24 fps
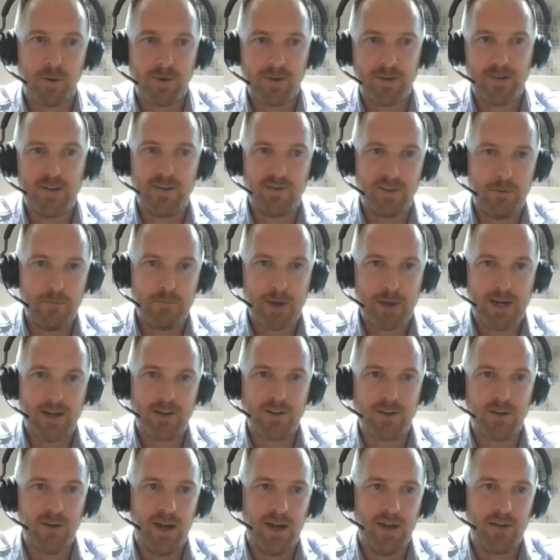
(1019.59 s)
positive
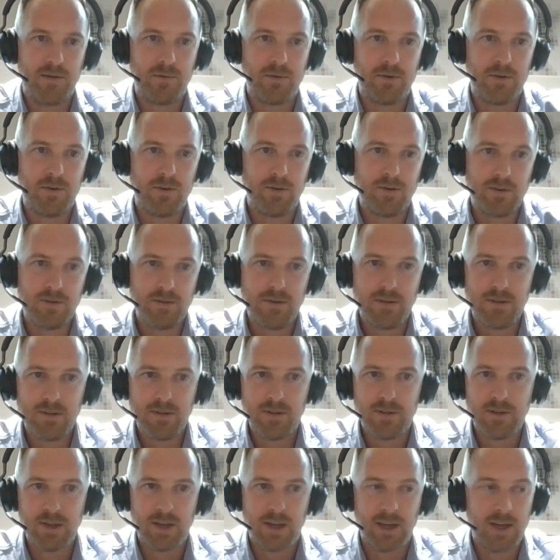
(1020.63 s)
impact you had
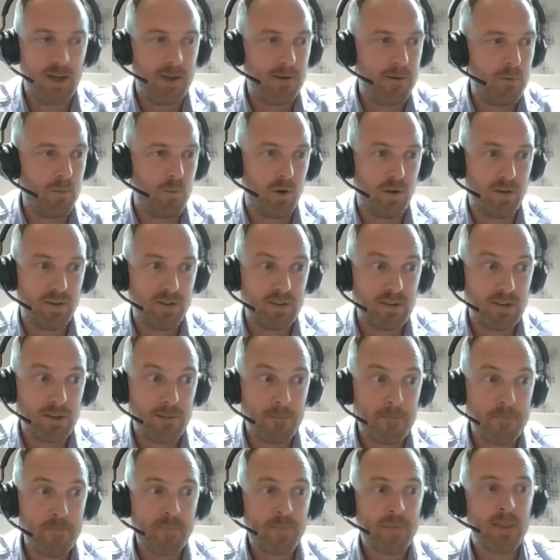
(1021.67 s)
was.
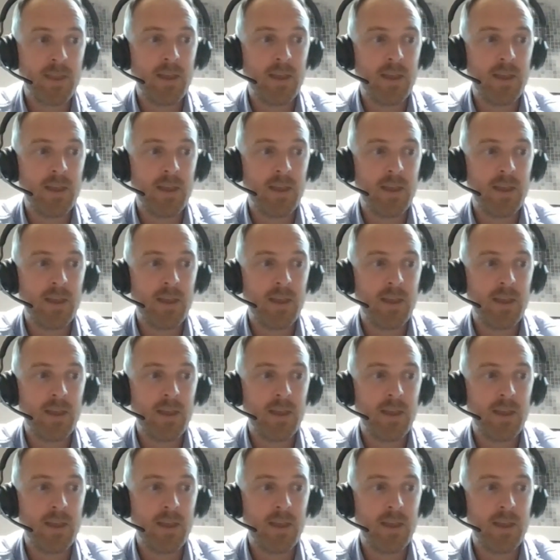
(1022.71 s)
